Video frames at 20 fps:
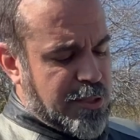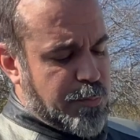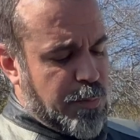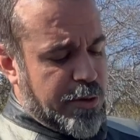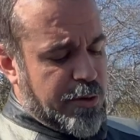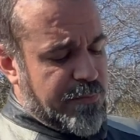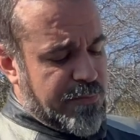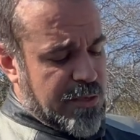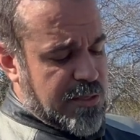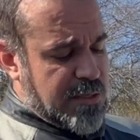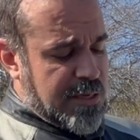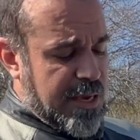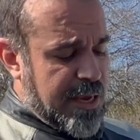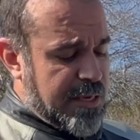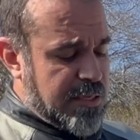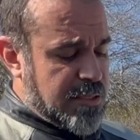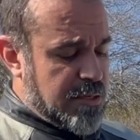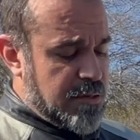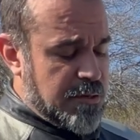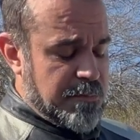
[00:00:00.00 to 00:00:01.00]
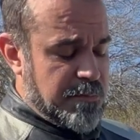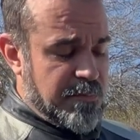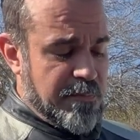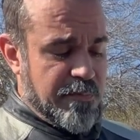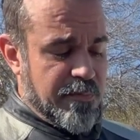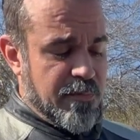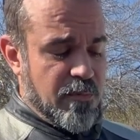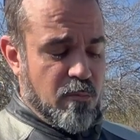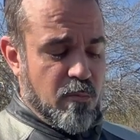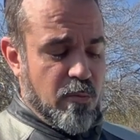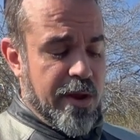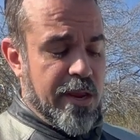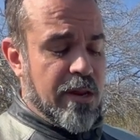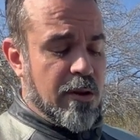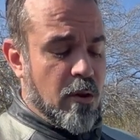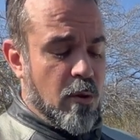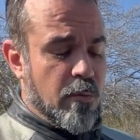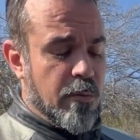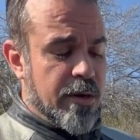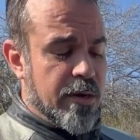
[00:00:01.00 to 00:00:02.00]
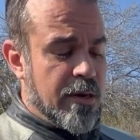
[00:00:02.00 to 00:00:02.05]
point of these guys are way lower.